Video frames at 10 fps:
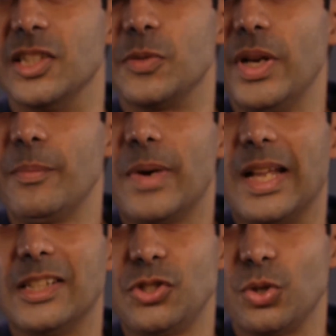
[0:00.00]
the spring
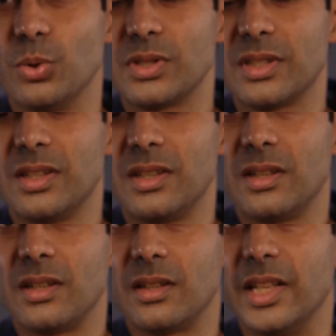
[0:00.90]
balance shows
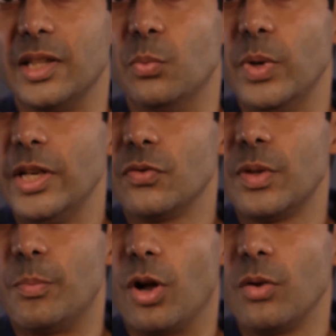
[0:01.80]
that the weight of
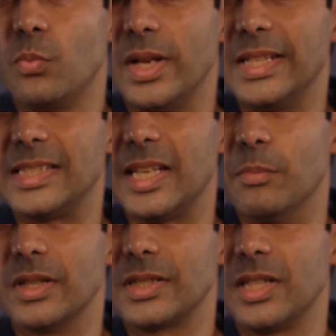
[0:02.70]
the ball when it's
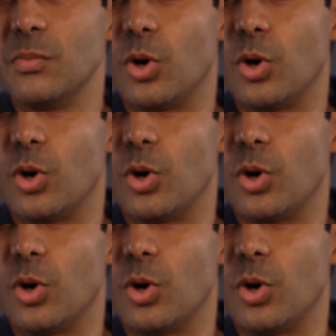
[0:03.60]
immersed in